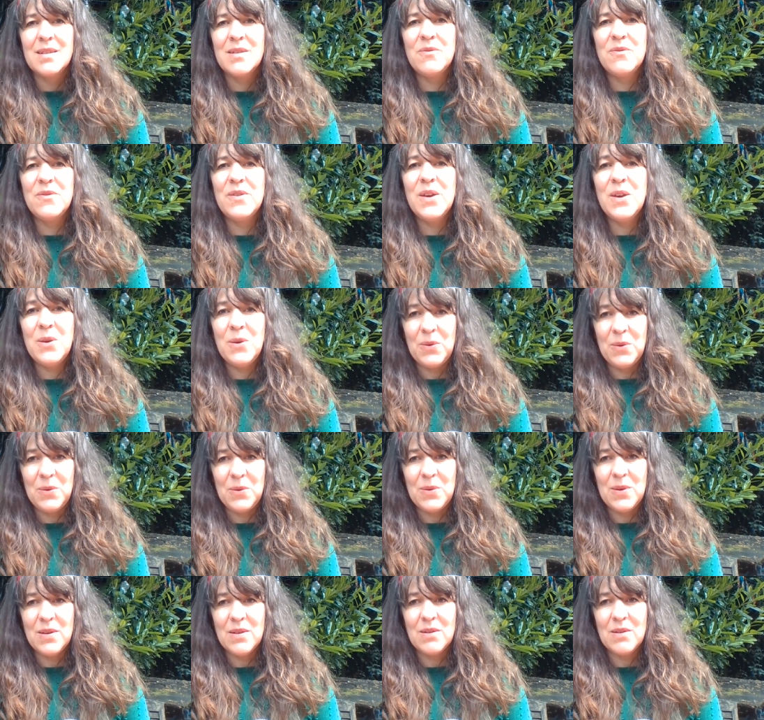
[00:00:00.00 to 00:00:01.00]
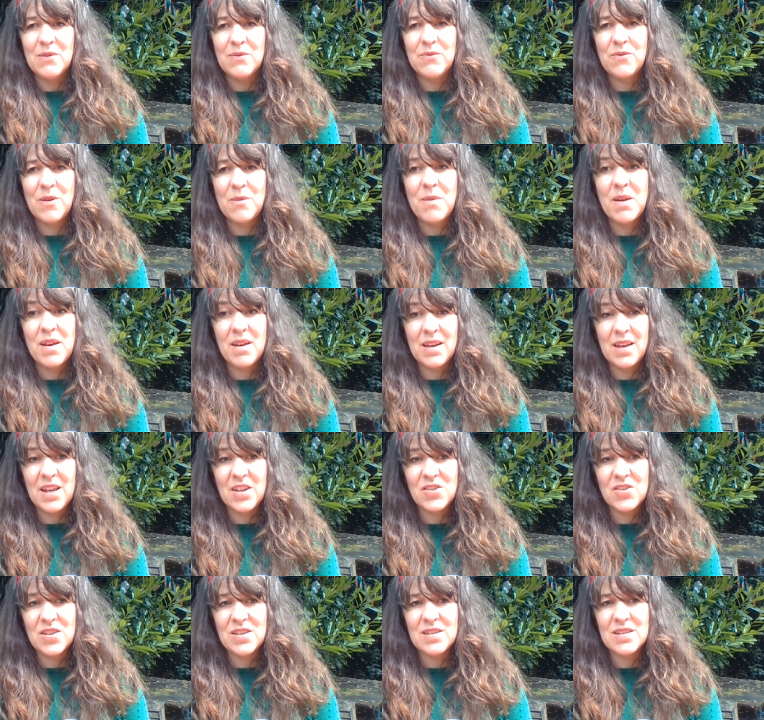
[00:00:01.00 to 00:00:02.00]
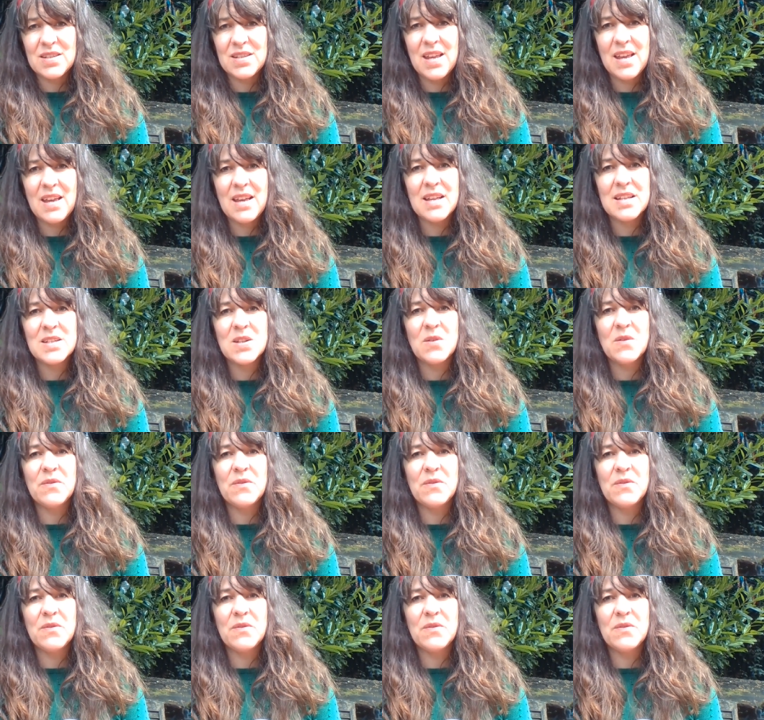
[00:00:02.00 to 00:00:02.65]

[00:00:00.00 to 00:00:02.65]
The view from her kitchen sink is